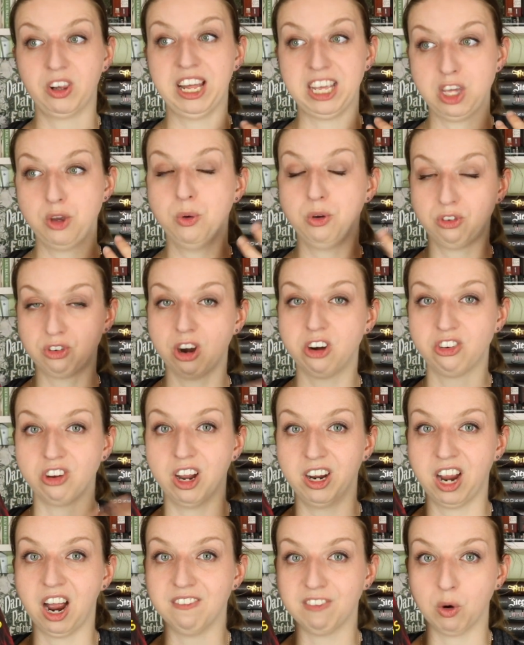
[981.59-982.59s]
like you start to
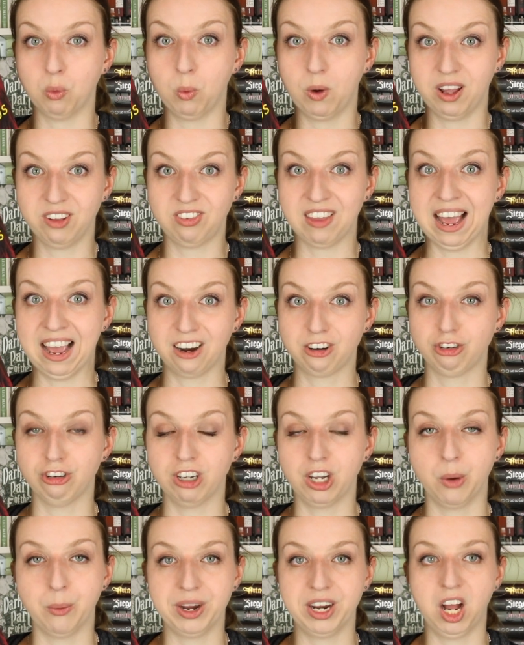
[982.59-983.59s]
uncover what's
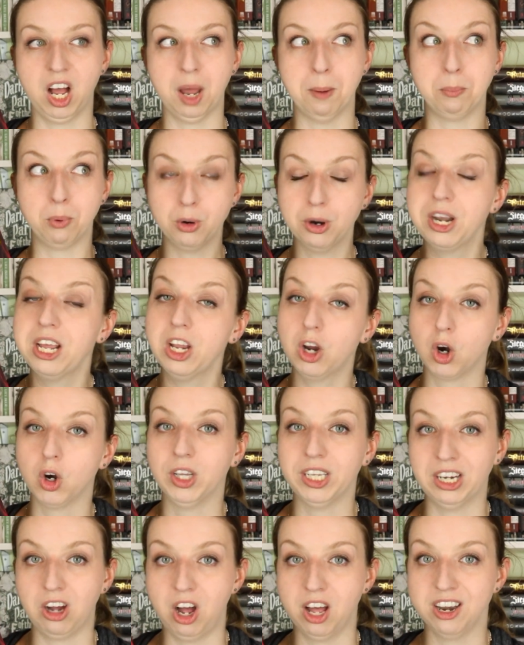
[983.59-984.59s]
actually going on pretty
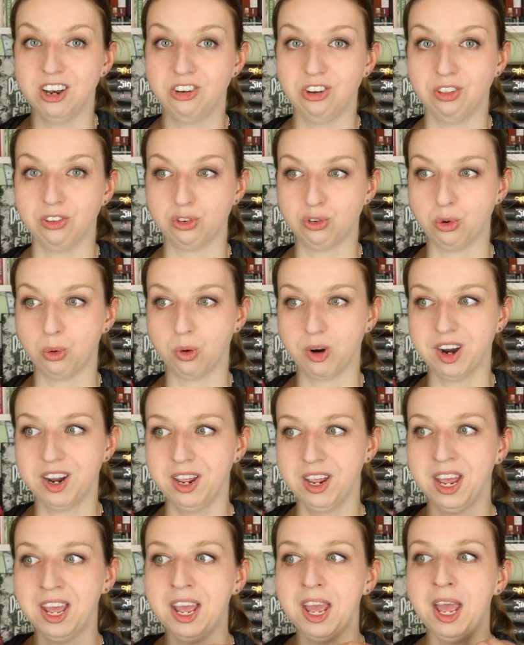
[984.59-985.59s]
early on into the
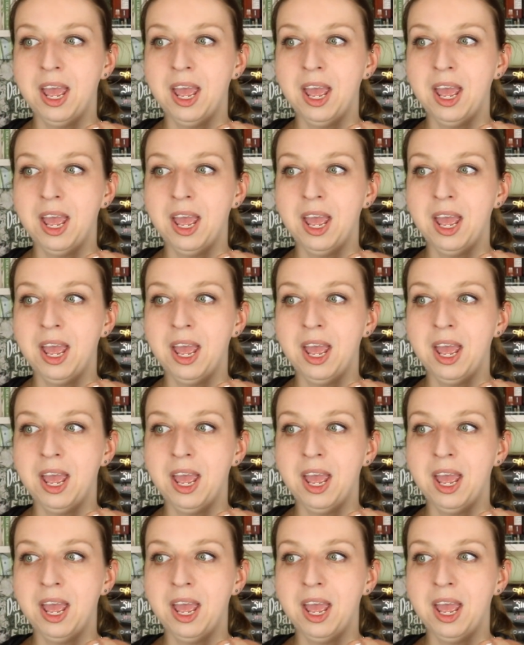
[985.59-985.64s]
story,